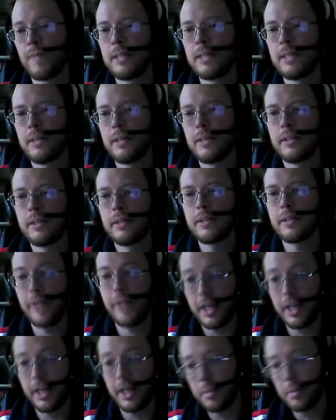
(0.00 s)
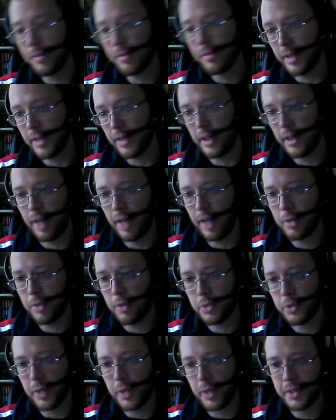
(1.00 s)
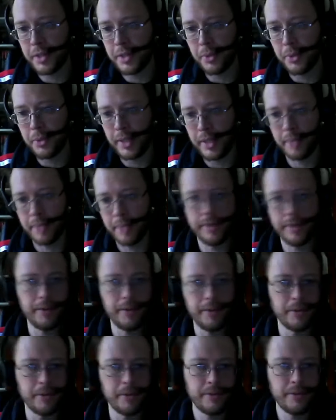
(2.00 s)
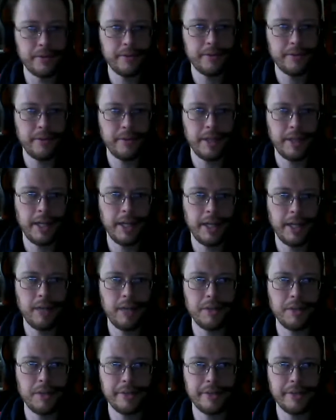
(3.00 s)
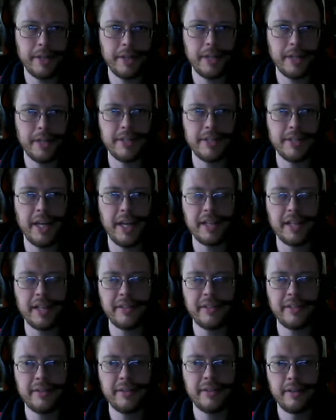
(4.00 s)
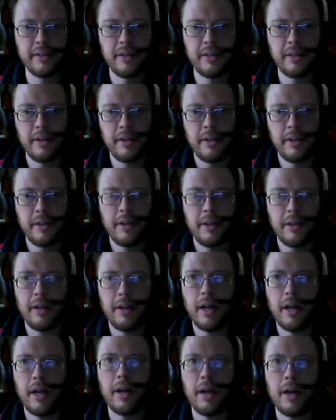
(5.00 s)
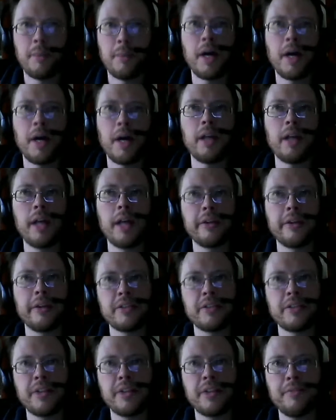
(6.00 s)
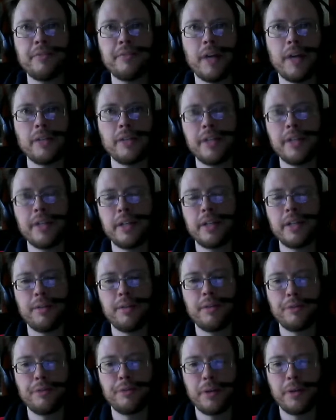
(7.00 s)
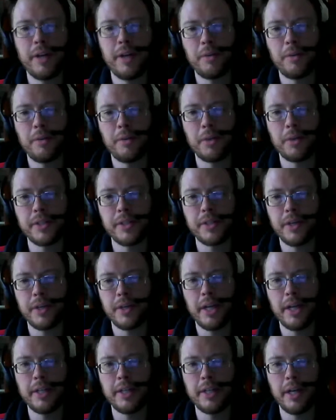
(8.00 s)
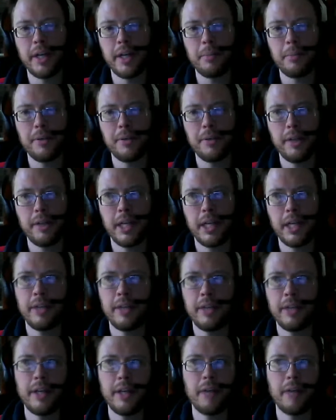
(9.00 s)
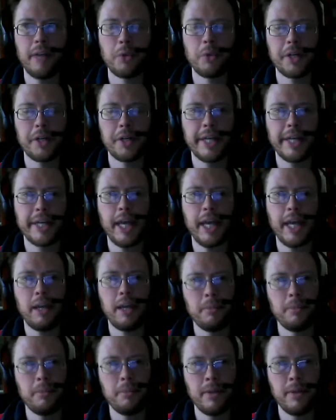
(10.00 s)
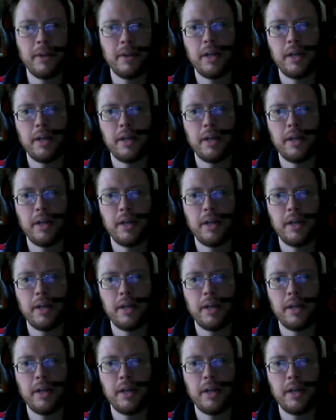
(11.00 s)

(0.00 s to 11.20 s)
So that could be fun. I've always wanted to work on one of those, and I haven't as yet. A lot of the stuff I did for Neverwinter ended up in the Neverwinter game.